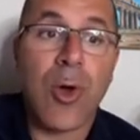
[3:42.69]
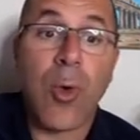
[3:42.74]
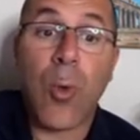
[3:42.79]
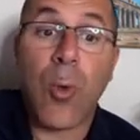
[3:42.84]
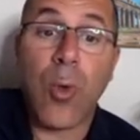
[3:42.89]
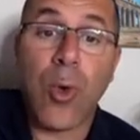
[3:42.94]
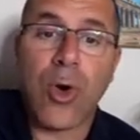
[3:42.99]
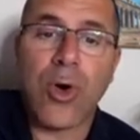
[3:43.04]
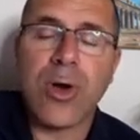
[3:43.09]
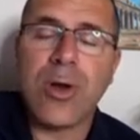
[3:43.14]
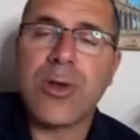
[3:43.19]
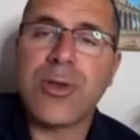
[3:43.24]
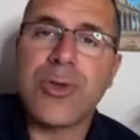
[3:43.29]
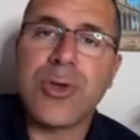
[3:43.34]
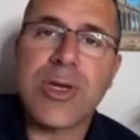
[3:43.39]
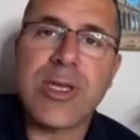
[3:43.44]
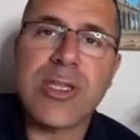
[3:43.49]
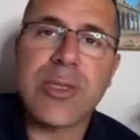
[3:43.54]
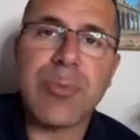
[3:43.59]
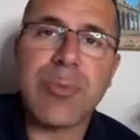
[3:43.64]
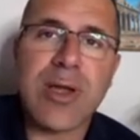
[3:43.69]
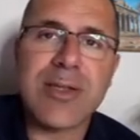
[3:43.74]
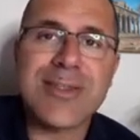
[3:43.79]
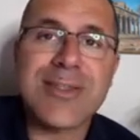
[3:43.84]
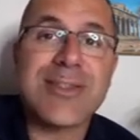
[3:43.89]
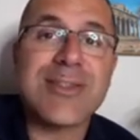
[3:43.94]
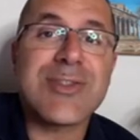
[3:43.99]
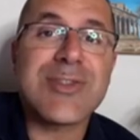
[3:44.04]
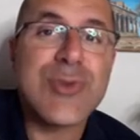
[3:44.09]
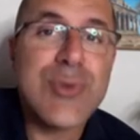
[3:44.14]
Or you could
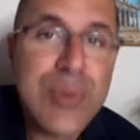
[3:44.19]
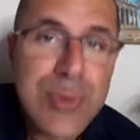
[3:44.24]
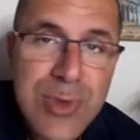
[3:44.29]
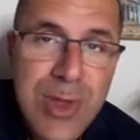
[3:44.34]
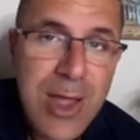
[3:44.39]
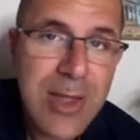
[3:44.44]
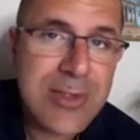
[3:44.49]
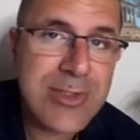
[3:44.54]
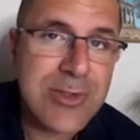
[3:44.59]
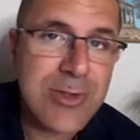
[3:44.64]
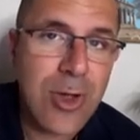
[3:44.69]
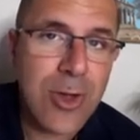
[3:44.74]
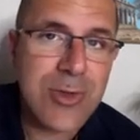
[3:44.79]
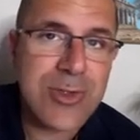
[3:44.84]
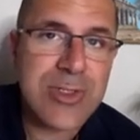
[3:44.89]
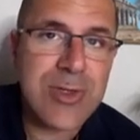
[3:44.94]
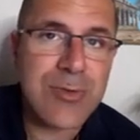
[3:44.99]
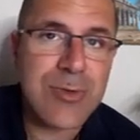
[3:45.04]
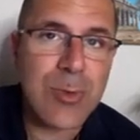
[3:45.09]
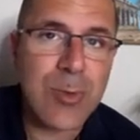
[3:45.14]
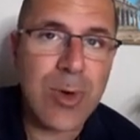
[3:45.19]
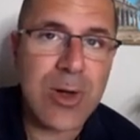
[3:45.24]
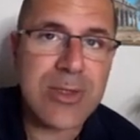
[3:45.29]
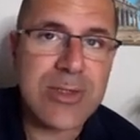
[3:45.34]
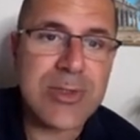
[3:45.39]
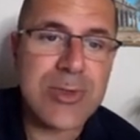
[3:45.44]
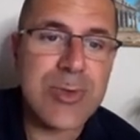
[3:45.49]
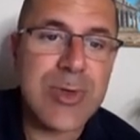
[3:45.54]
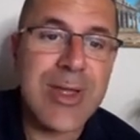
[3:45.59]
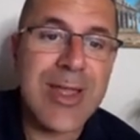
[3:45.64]
deposit $2,000 if you want
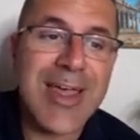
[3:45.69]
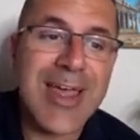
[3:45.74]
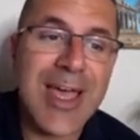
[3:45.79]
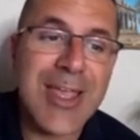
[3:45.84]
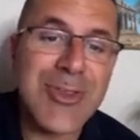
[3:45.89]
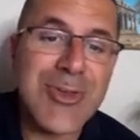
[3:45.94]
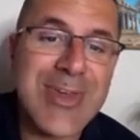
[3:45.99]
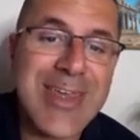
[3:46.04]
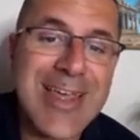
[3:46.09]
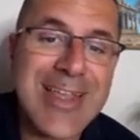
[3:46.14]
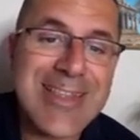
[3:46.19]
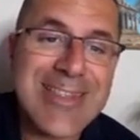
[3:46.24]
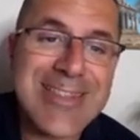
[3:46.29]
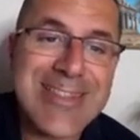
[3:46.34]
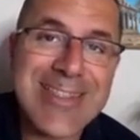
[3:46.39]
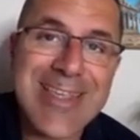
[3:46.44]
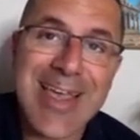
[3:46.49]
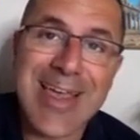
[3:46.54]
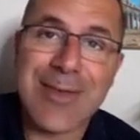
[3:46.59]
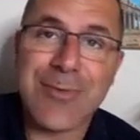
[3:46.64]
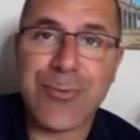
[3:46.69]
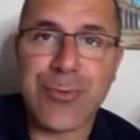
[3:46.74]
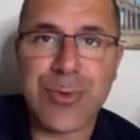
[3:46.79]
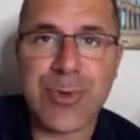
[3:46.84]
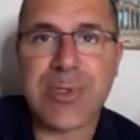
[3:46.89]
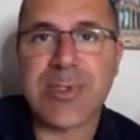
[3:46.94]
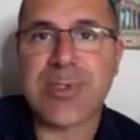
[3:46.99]
to, and you get 10 free